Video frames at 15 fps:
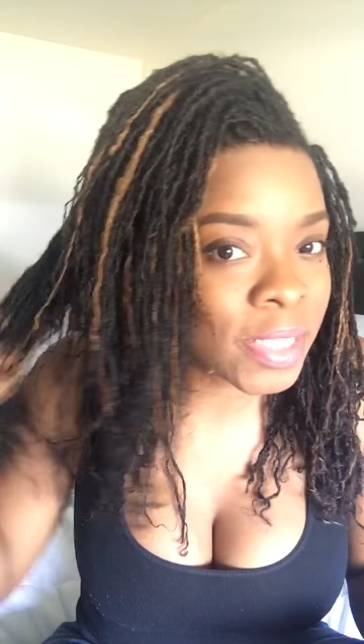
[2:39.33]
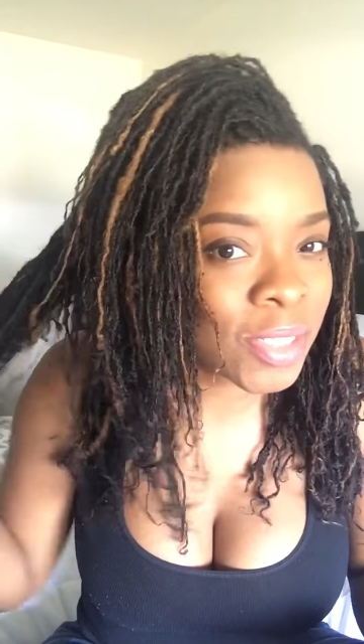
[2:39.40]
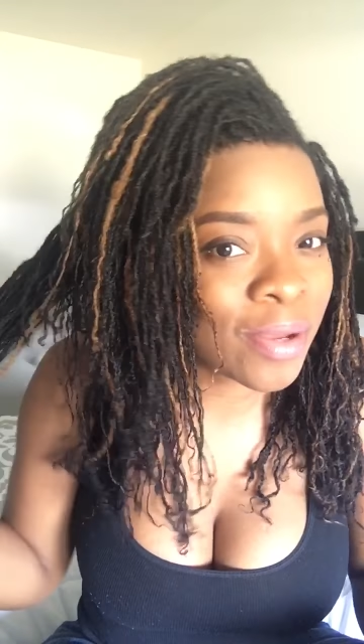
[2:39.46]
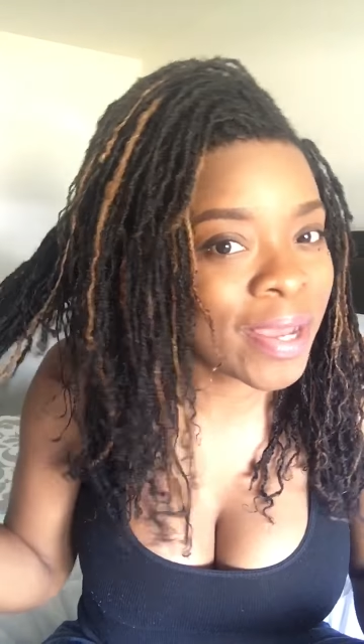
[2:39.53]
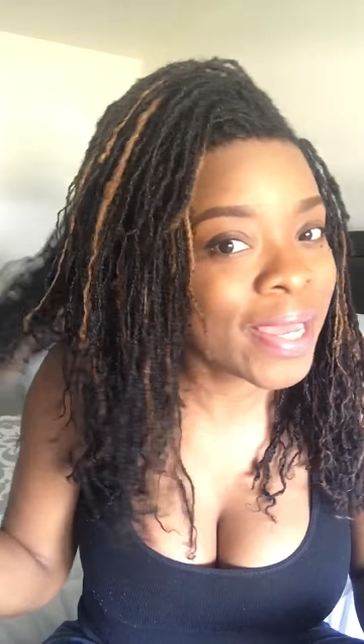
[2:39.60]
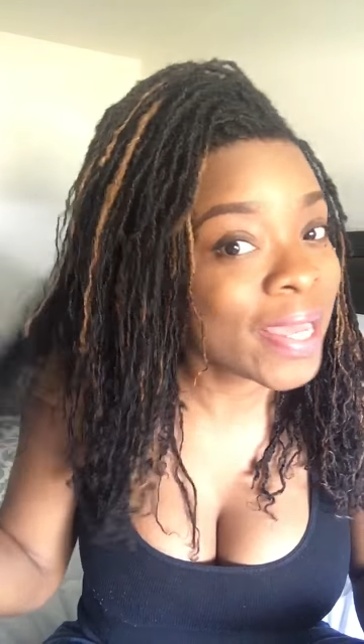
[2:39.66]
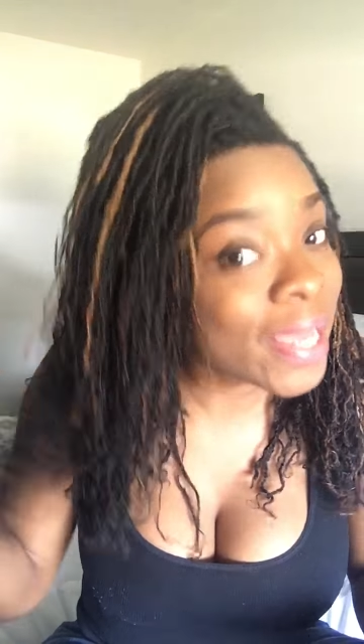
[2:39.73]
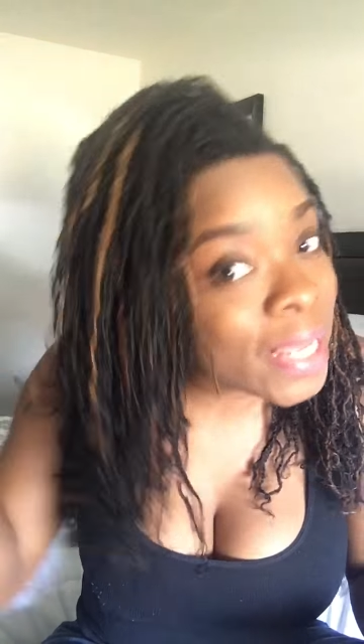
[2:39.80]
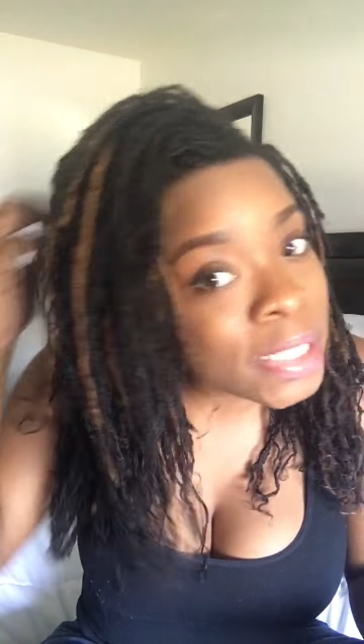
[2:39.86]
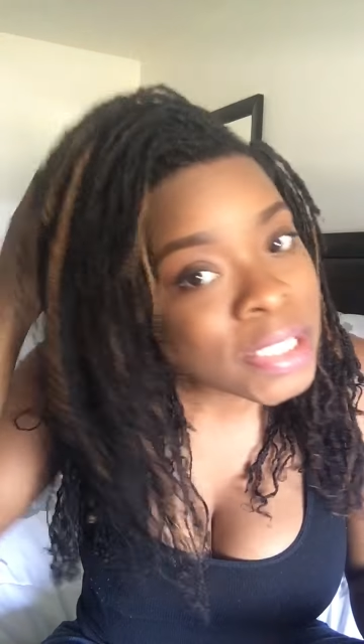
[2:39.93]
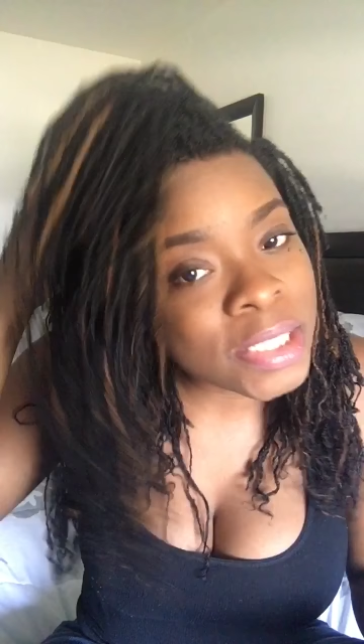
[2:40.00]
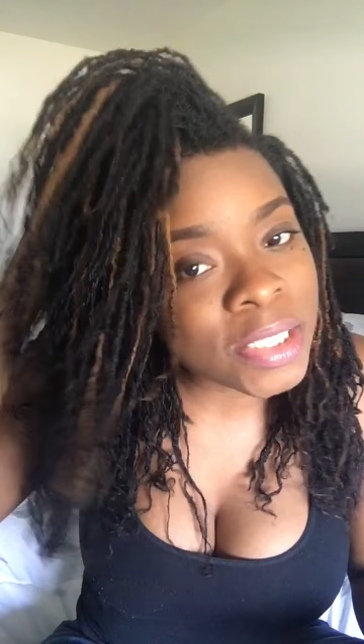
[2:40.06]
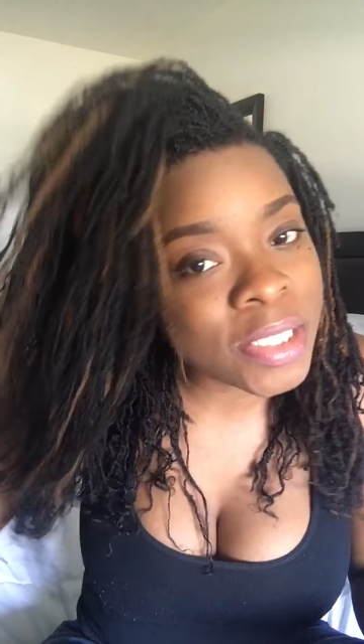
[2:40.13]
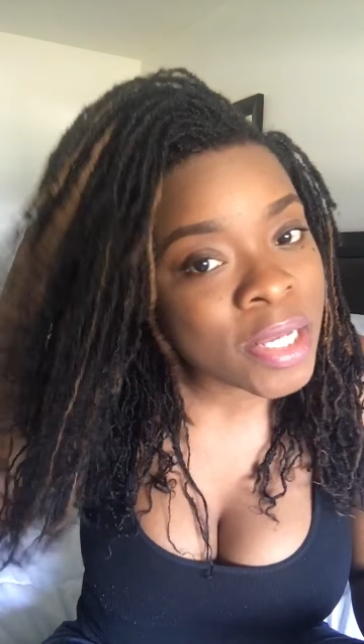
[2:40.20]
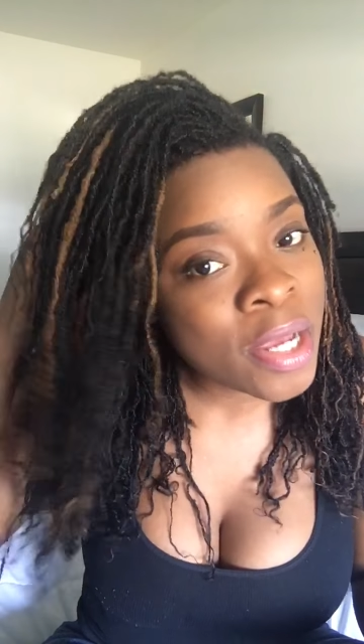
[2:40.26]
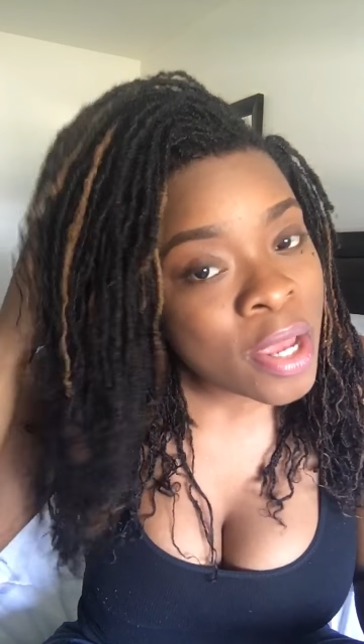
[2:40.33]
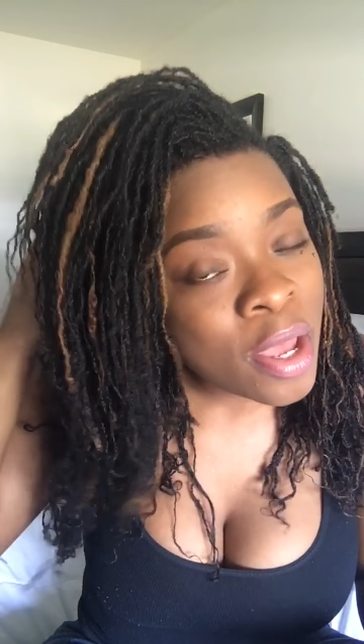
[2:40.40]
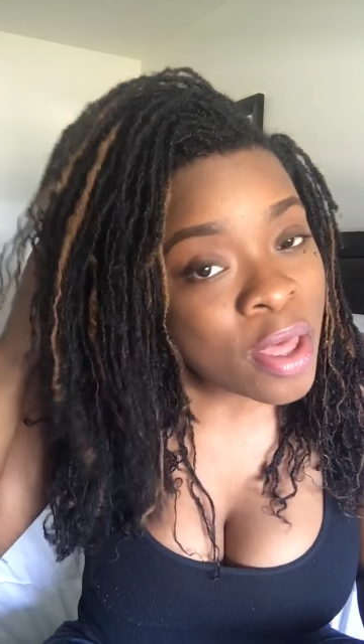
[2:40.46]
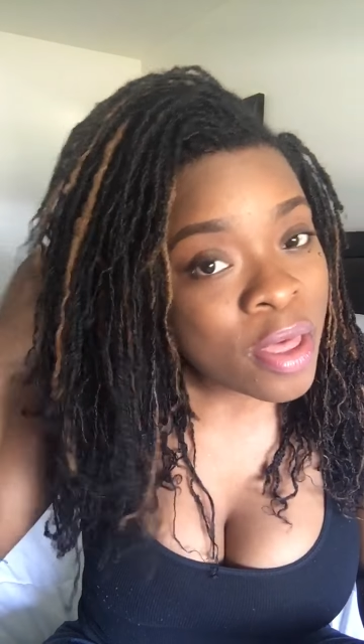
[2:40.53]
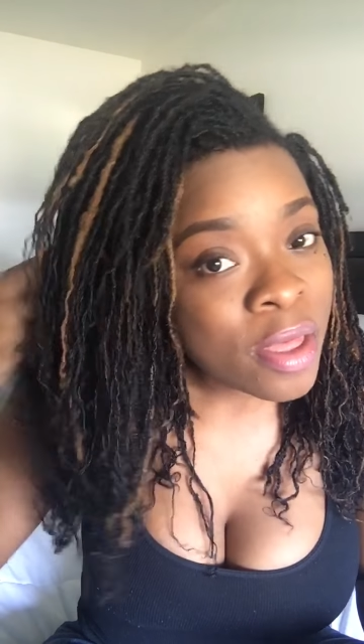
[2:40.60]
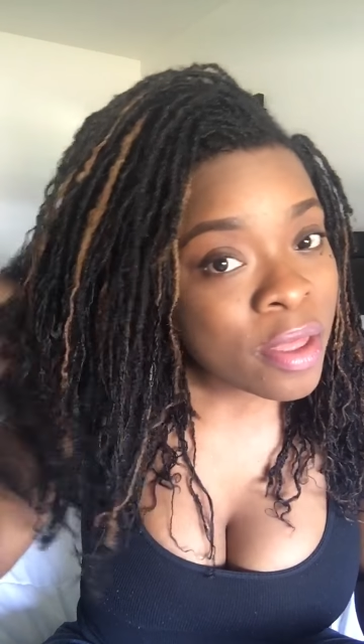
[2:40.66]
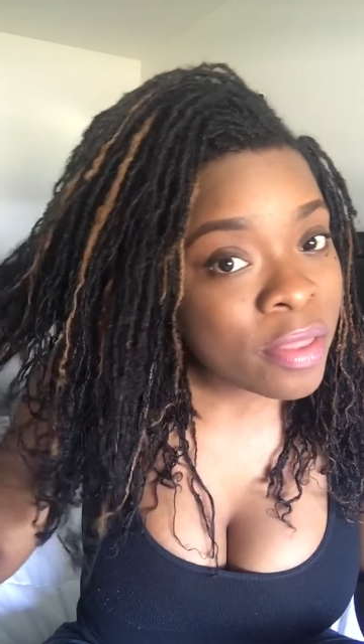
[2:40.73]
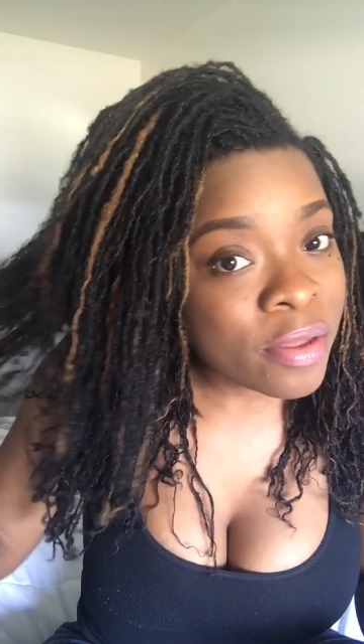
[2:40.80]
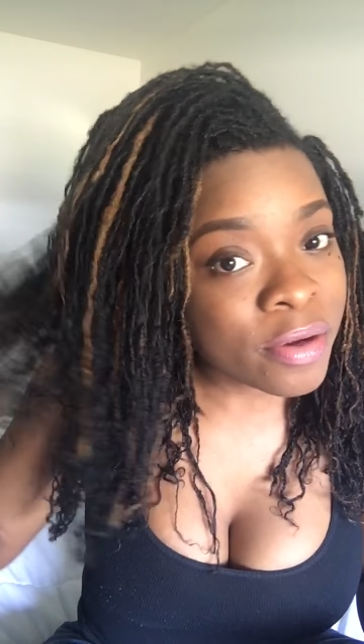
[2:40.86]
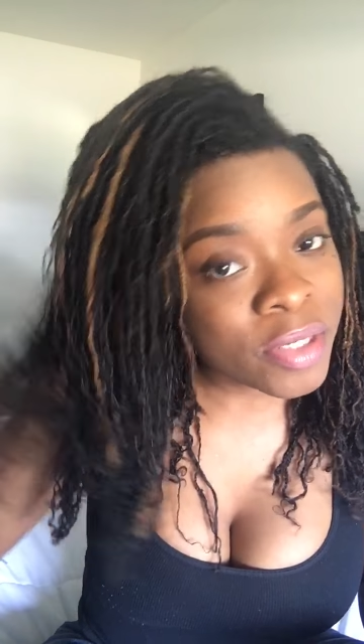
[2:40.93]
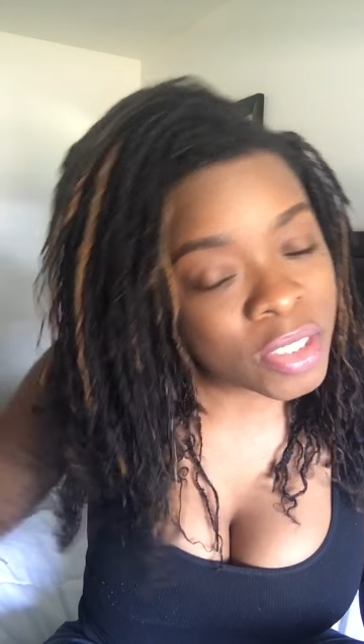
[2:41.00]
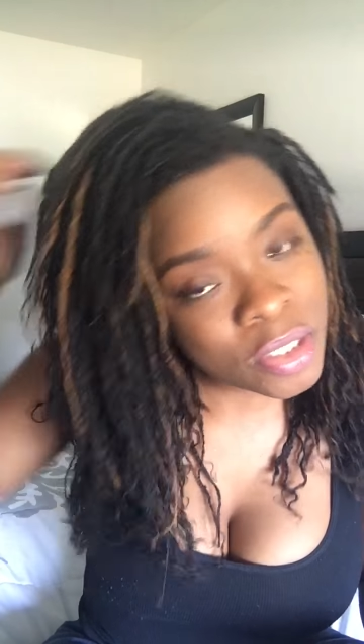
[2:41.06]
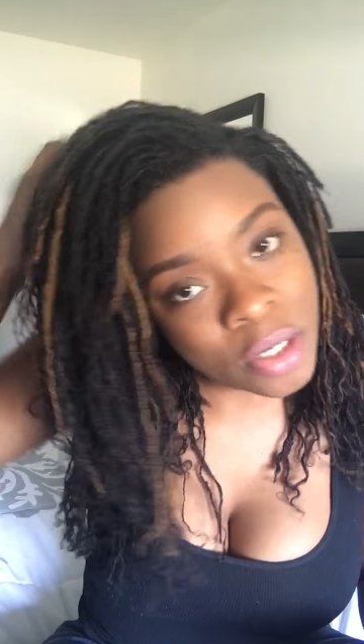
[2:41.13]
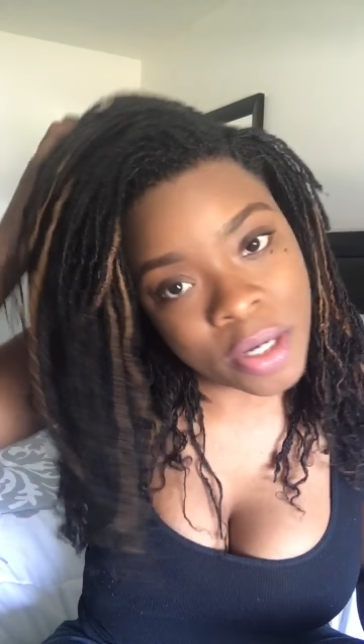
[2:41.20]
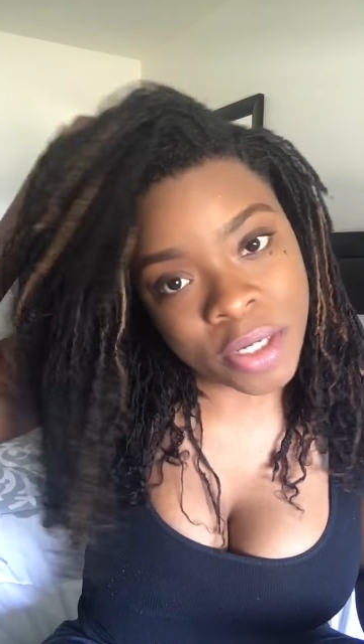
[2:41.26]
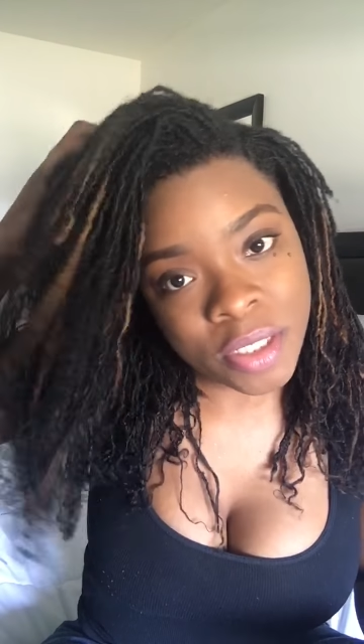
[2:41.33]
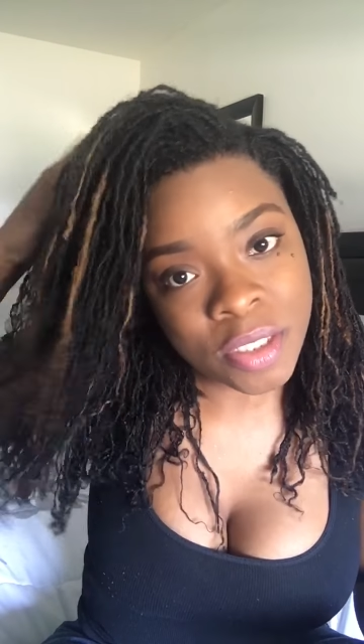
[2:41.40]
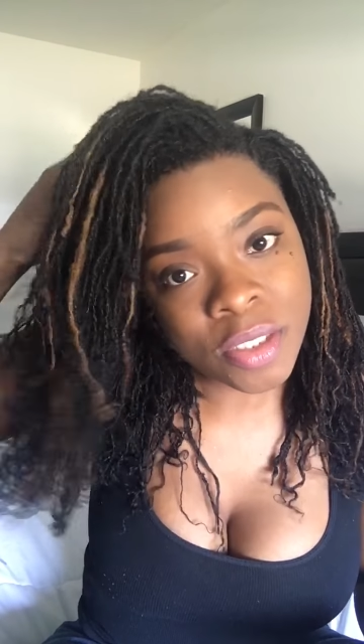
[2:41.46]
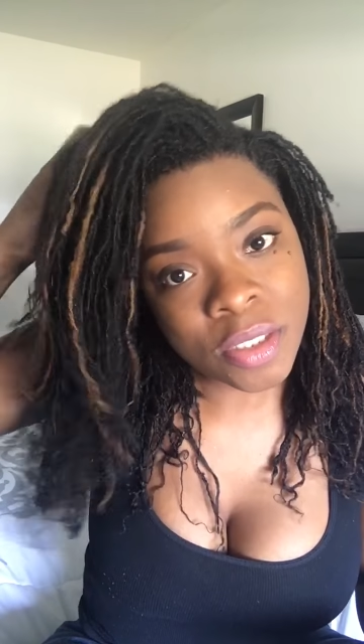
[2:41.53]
So I guess they're starting